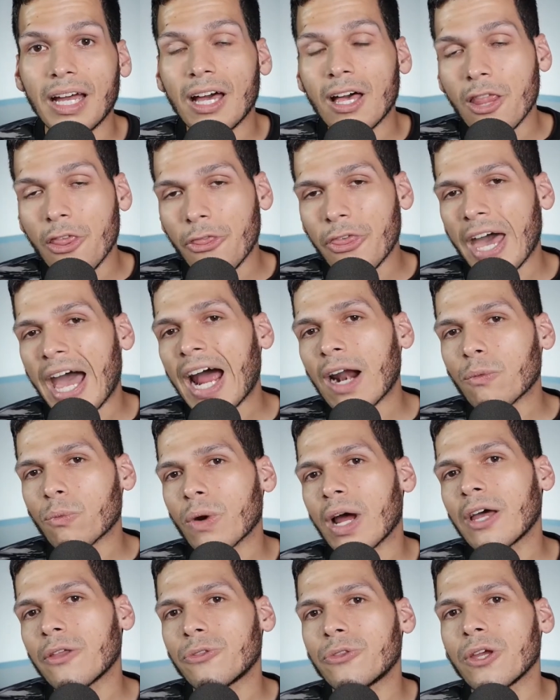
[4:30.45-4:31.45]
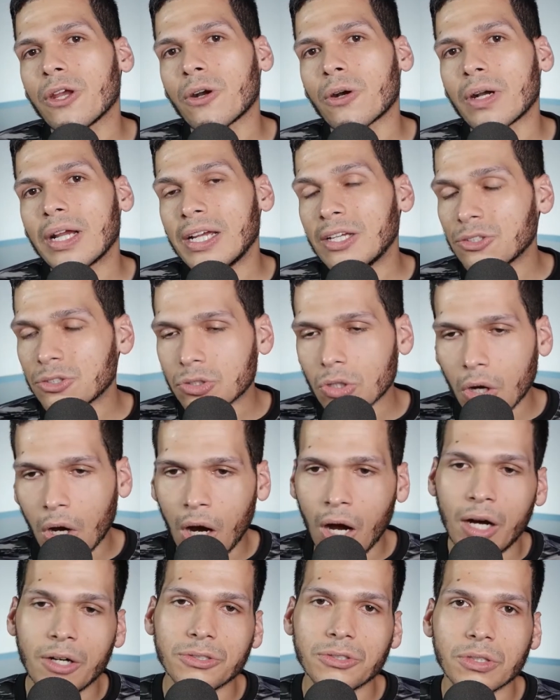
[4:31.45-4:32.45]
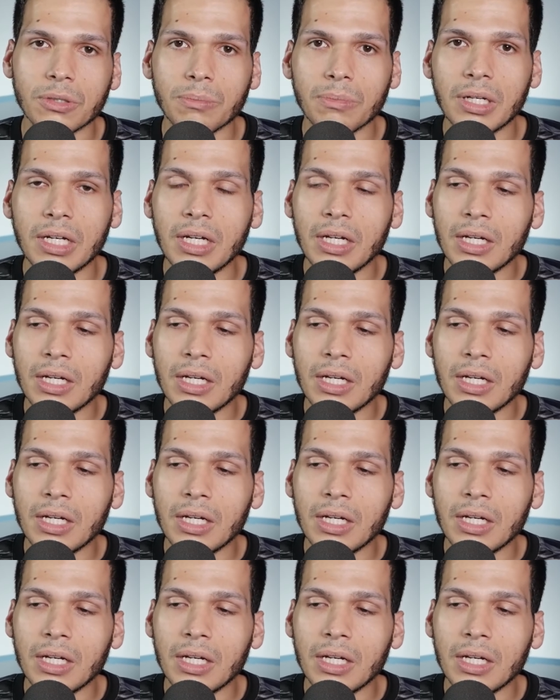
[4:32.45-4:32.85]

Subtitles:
that right there is awesome.